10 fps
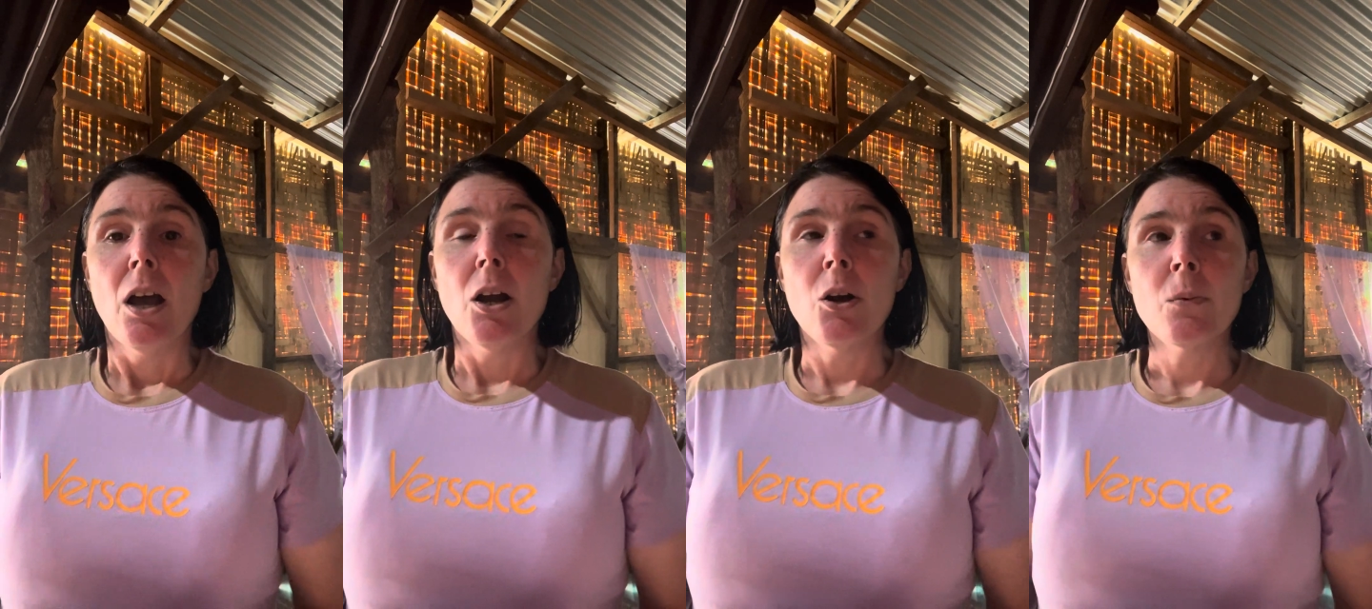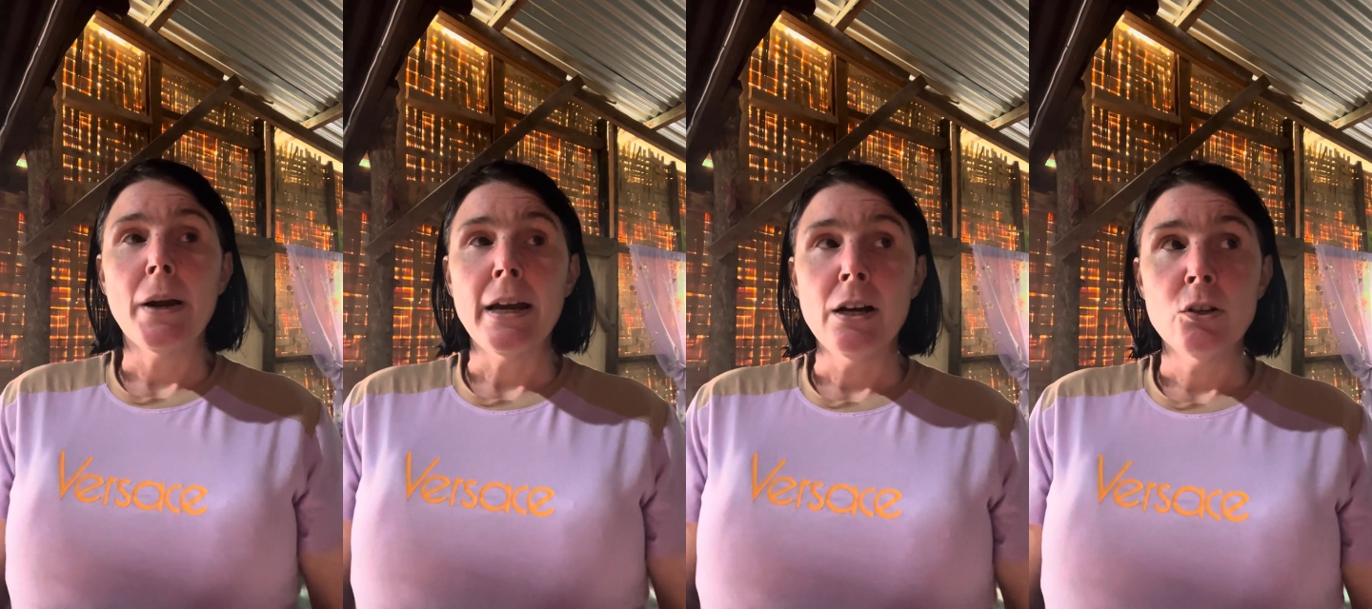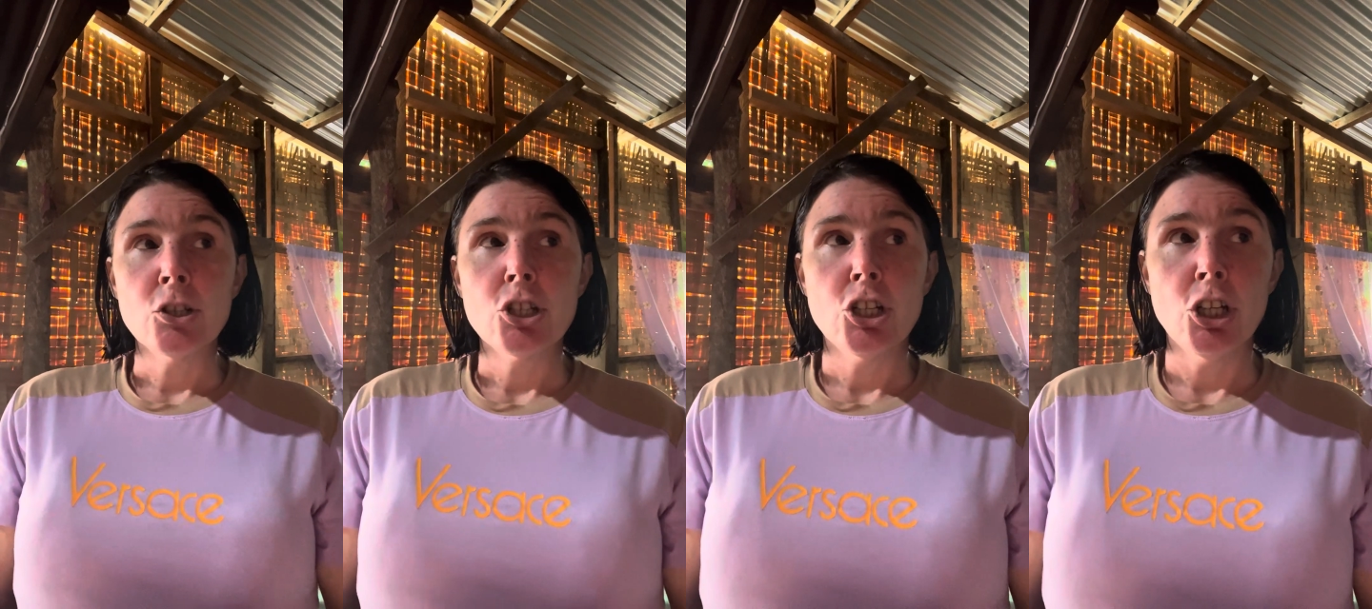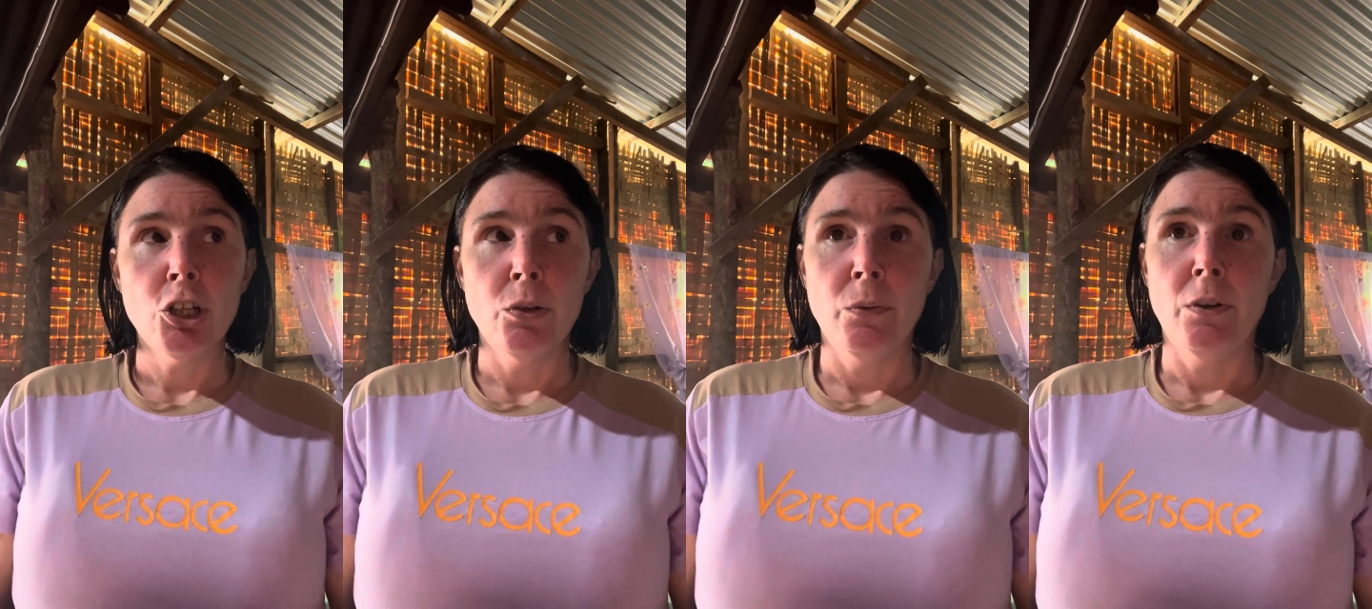Around
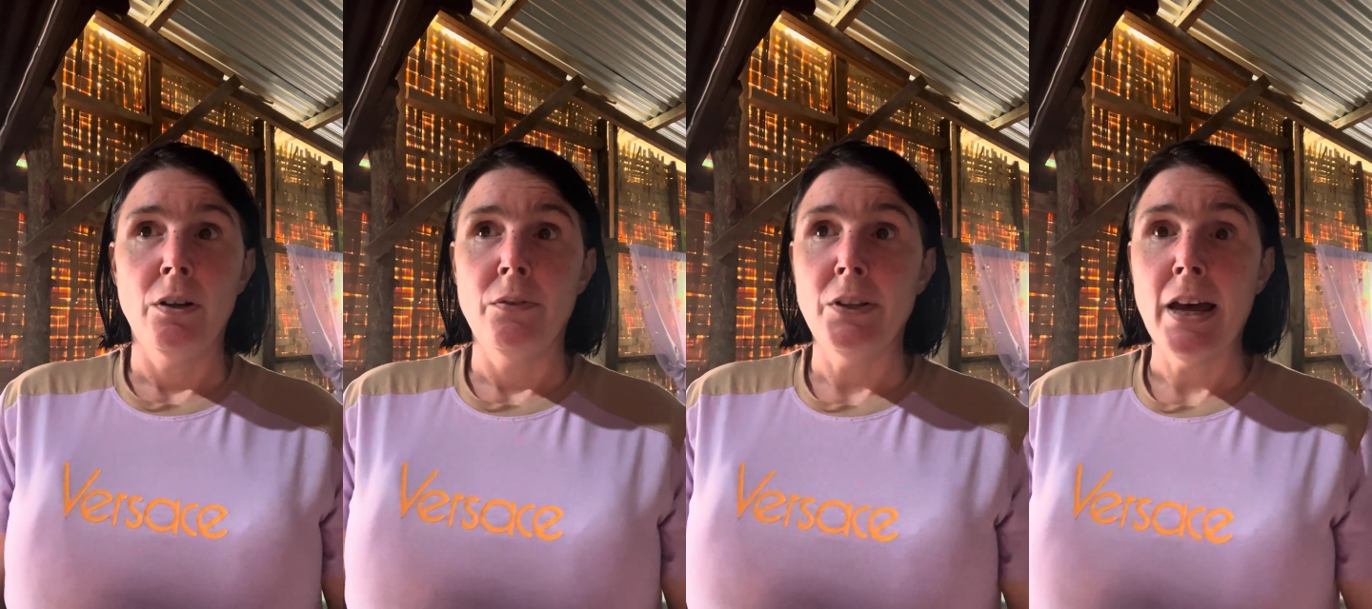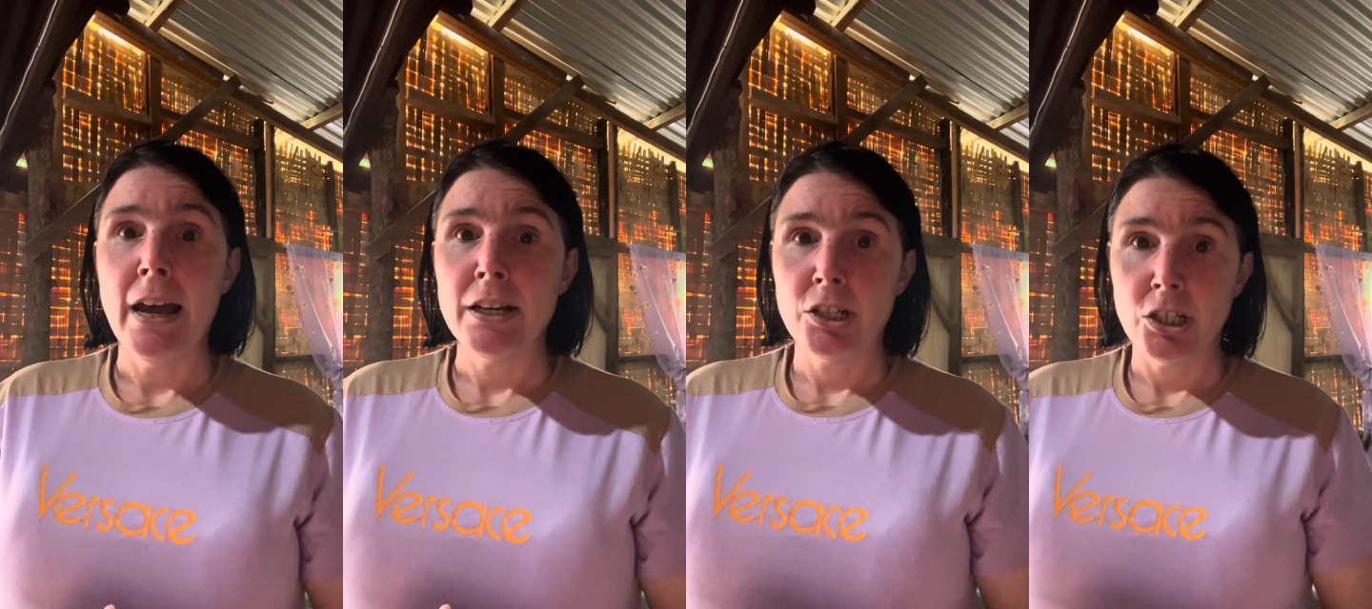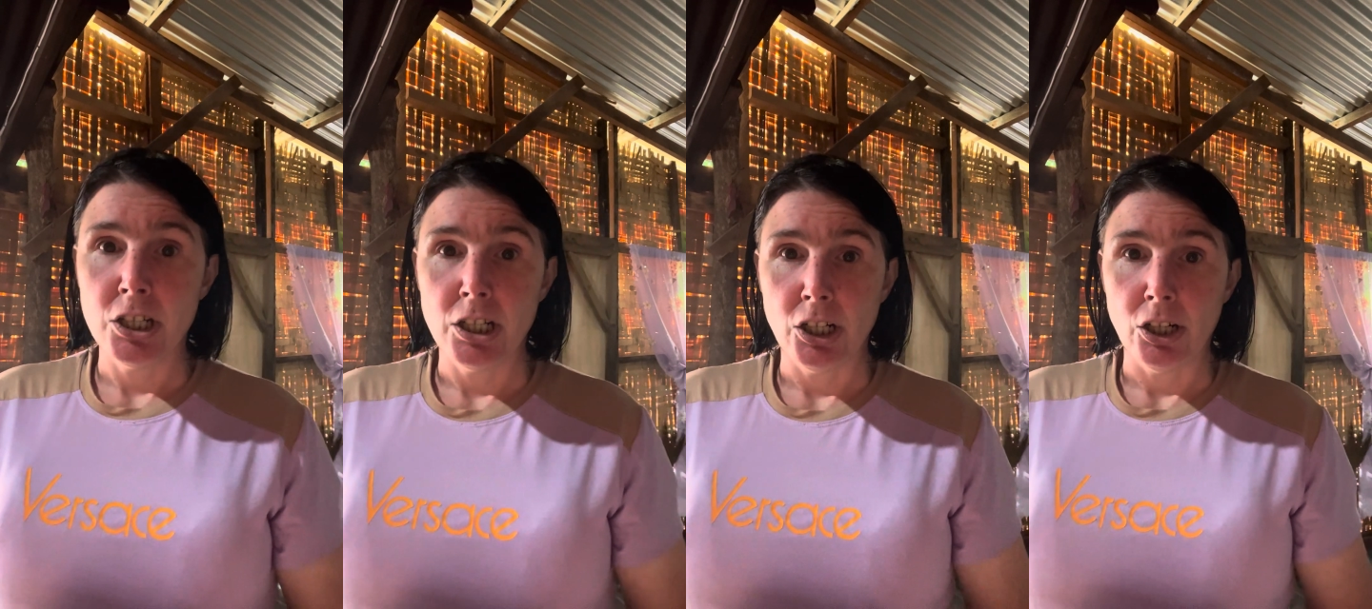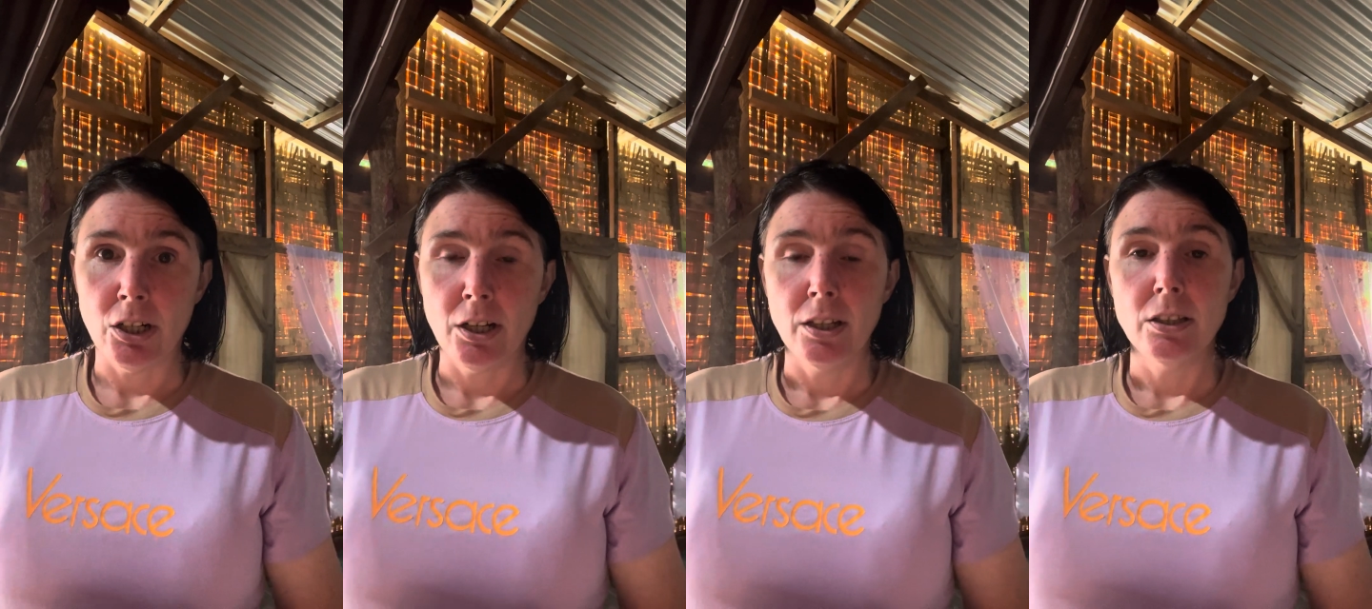June of last year,